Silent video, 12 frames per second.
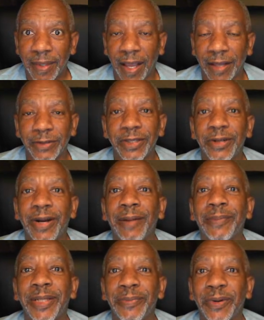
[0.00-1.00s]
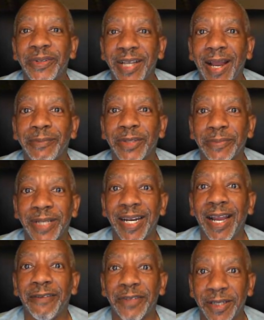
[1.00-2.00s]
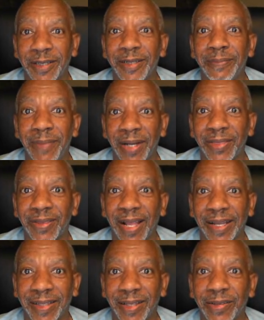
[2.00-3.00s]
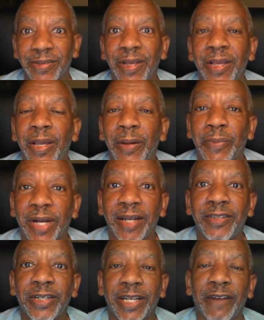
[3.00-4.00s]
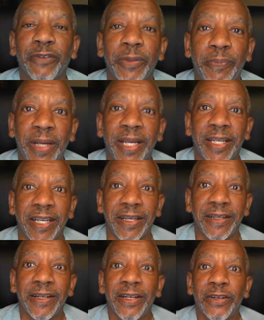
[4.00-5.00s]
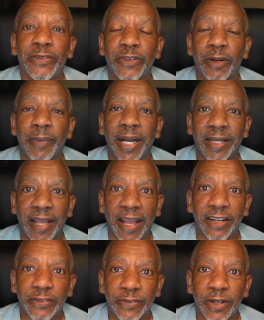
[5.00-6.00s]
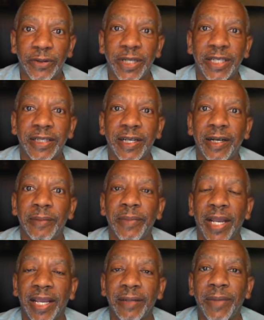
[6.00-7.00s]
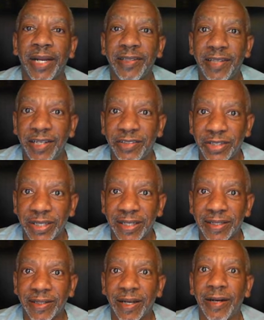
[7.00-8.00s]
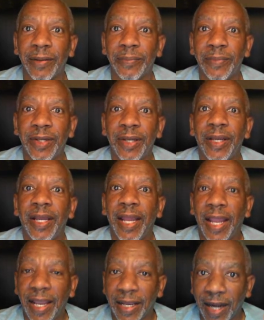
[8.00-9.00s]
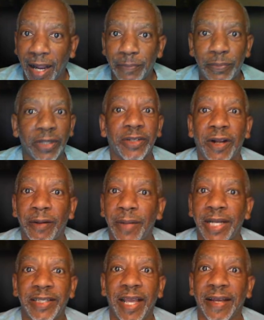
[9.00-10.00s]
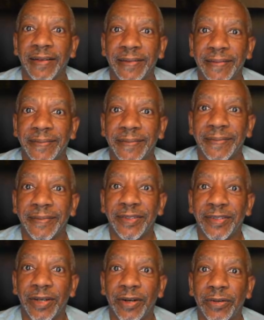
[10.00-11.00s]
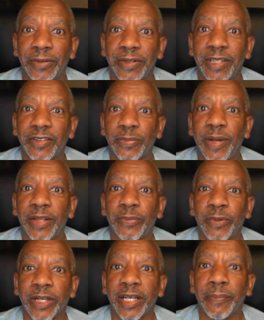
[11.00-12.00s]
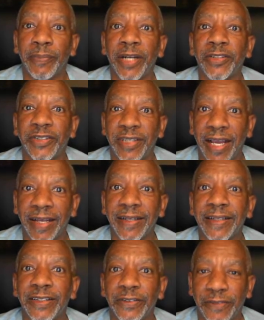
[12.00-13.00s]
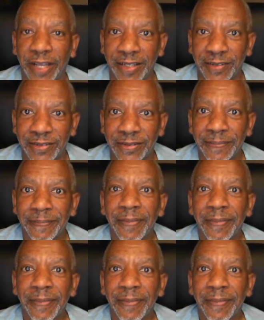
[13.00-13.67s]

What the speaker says: I don't know how many more times I'm going to have a good month like this, but I took every penny from my cash flow income and my teaching income, and I put it on my debt. So this month we're going to punch debt in the face.